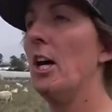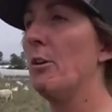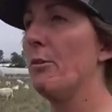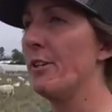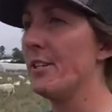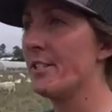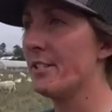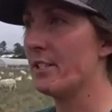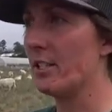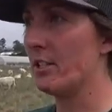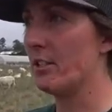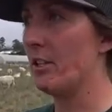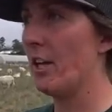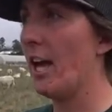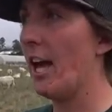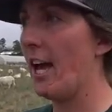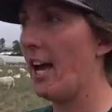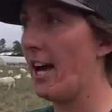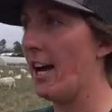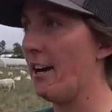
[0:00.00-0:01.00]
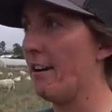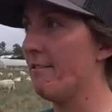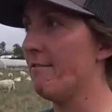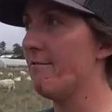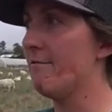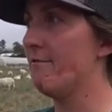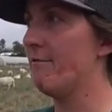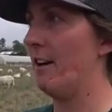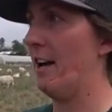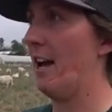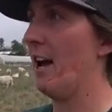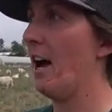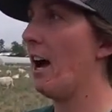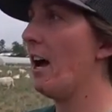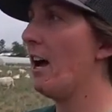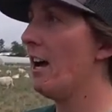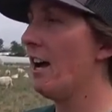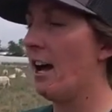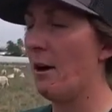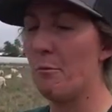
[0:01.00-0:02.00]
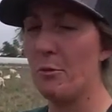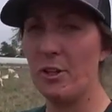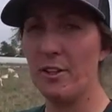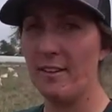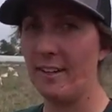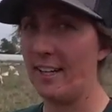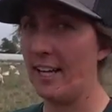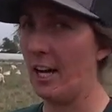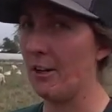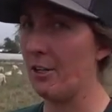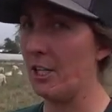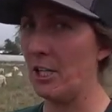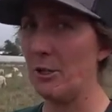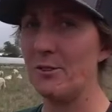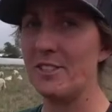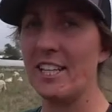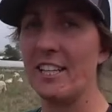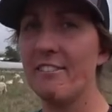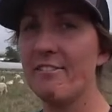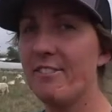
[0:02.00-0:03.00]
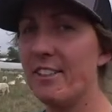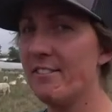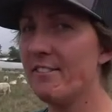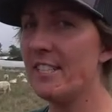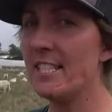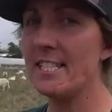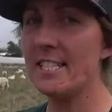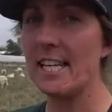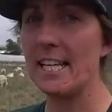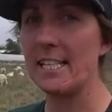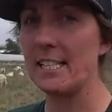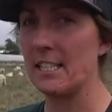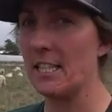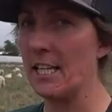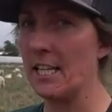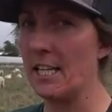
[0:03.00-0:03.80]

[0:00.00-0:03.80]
We still have, I believe I counted, it was like 56